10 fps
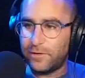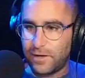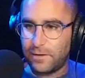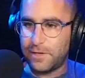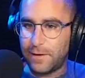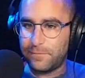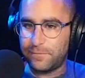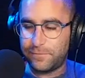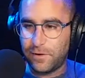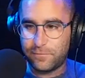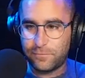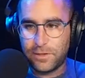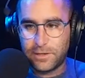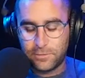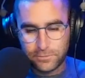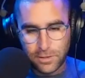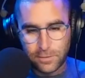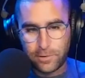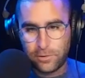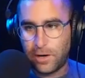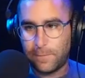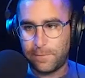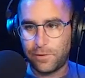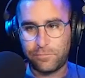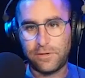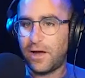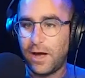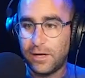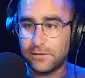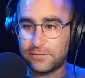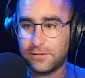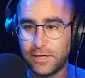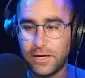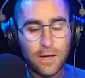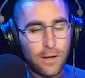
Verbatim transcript: the same type of software like you were talking about earlier in MP3, like constantly